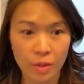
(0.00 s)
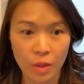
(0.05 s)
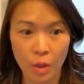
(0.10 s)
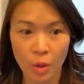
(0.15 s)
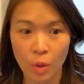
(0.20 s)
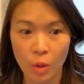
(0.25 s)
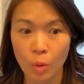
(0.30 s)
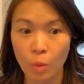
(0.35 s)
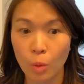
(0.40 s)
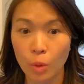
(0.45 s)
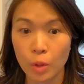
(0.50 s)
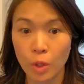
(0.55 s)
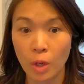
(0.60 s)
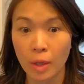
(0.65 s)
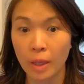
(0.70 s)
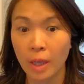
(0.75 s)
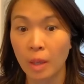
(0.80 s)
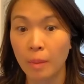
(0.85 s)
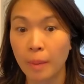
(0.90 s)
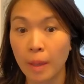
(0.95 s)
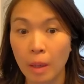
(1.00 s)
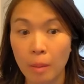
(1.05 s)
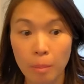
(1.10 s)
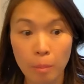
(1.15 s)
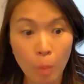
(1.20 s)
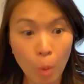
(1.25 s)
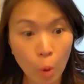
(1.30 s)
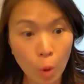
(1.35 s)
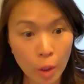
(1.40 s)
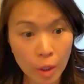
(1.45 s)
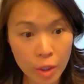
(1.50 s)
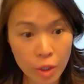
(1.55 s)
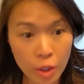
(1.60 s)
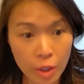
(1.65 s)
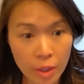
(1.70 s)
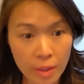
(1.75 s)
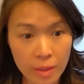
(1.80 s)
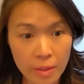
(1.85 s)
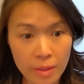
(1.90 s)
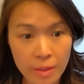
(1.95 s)
So we're talking about
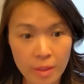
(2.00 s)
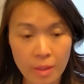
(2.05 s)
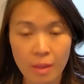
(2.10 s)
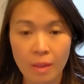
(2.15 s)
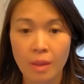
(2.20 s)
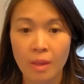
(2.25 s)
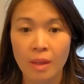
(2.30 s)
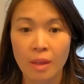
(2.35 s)
mortgages,